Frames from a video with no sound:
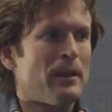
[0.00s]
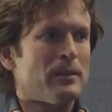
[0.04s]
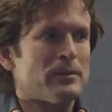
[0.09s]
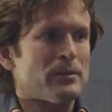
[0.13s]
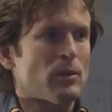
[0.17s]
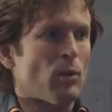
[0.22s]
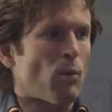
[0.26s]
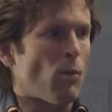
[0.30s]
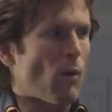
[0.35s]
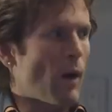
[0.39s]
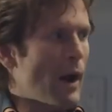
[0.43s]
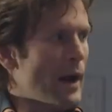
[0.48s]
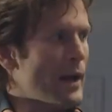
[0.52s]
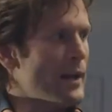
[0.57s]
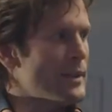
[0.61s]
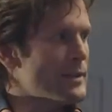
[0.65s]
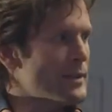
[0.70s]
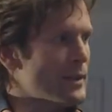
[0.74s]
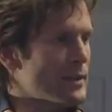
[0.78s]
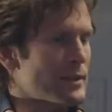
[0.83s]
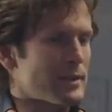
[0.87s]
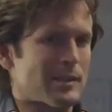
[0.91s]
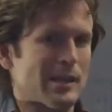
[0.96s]
So why is
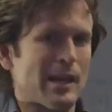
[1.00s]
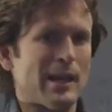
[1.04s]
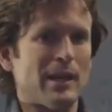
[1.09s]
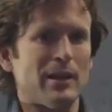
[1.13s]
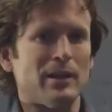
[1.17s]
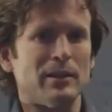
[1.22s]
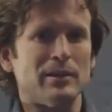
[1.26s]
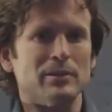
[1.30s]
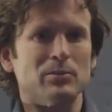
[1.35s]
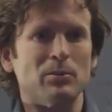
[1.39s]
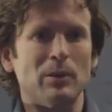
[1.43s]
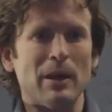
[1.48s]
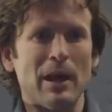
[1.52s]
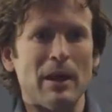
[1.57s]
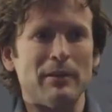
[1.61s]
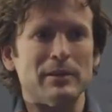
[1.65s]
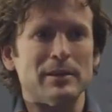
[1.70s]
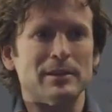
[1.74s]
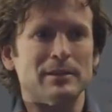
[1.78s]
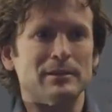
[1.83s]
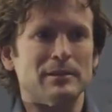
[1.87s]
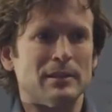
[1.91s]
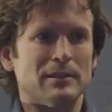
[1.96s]
it in sales we'll have
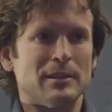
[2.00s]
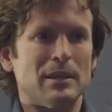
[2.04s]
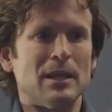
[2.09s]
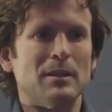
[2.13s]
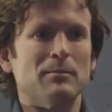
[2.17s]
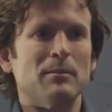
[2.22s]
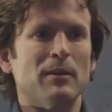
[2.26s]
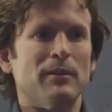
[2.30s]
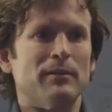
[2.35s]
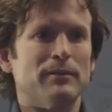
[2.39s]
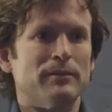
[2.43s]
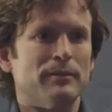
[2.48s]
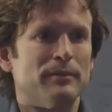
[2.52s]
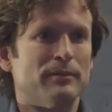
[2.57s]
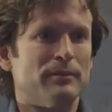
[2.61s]
a, a team of